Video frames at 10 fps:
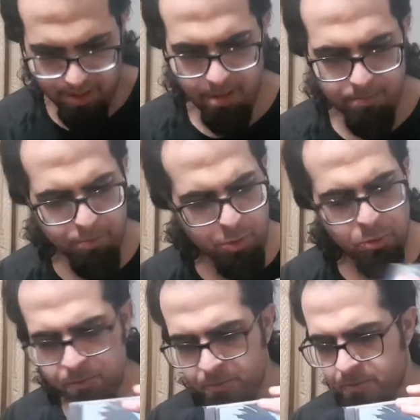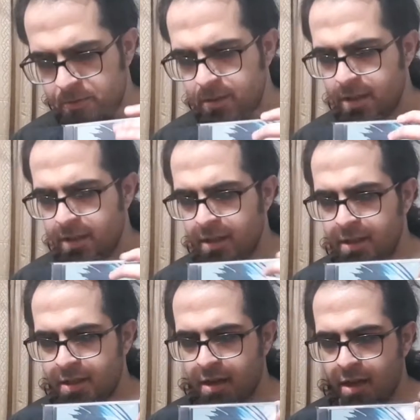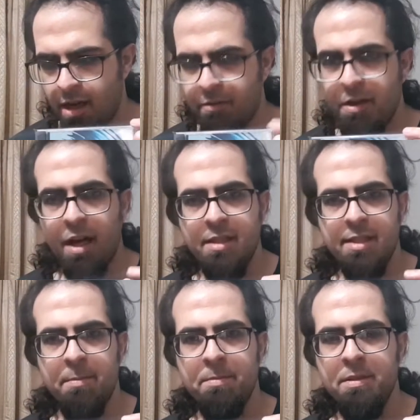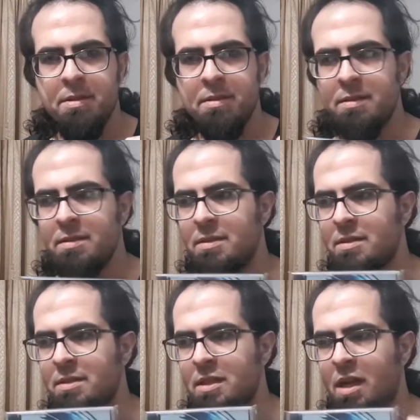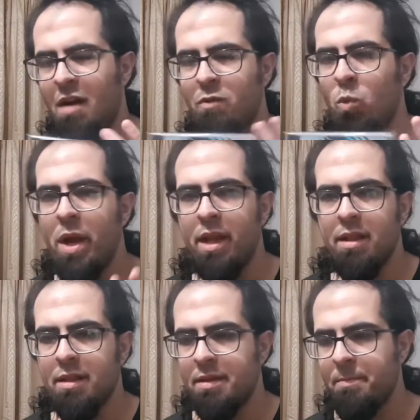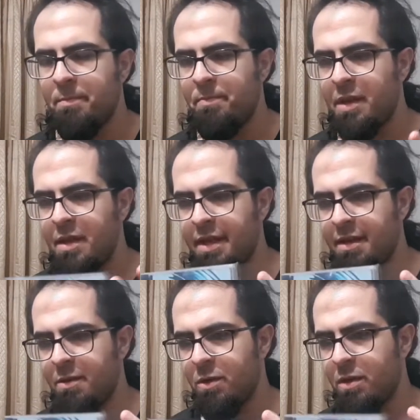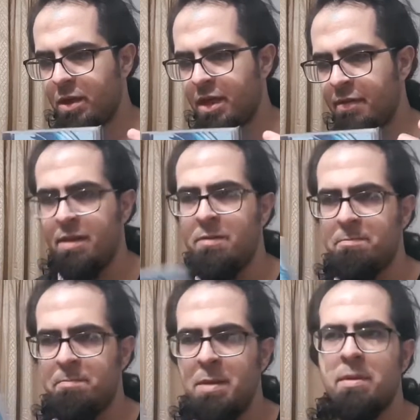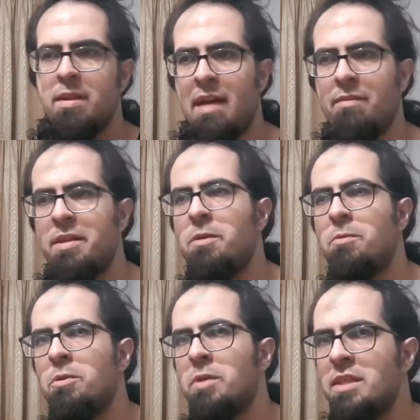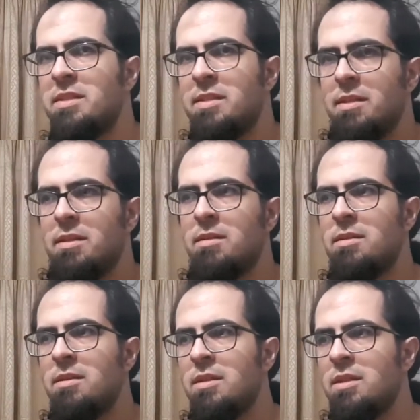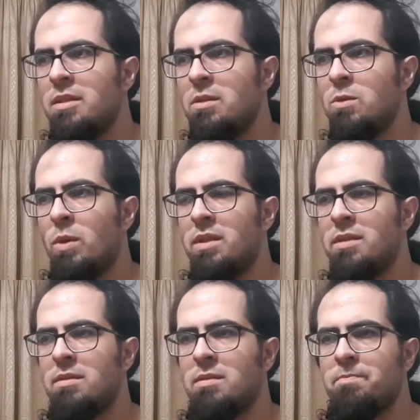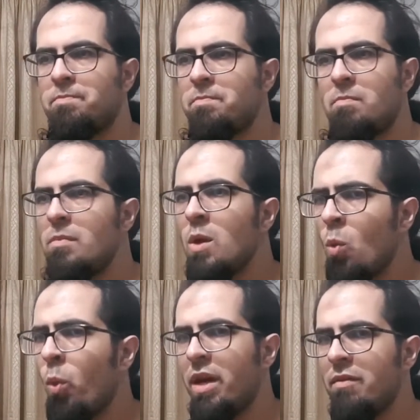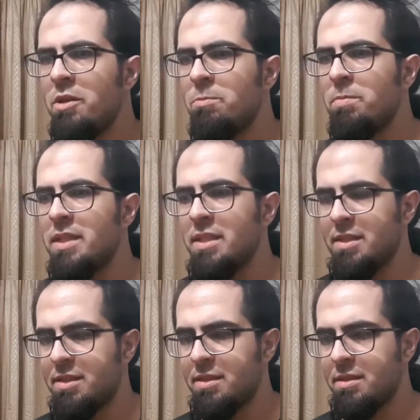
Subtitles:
a proof of concept, of will, that even if people laugh at you, you can still do whatever you please.